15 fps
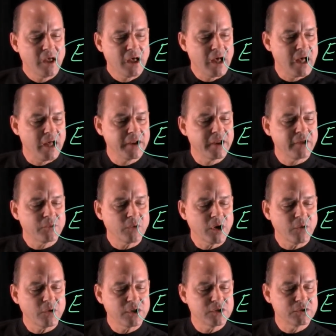Another one
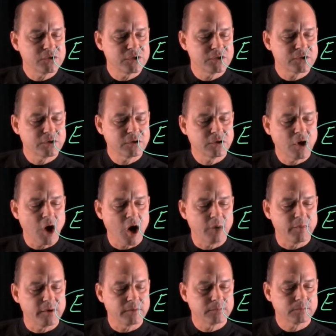I want to use is
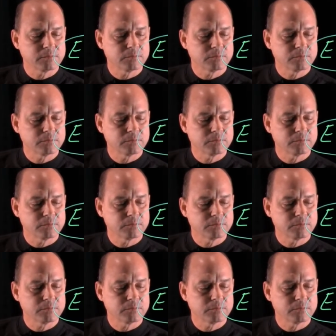carbon.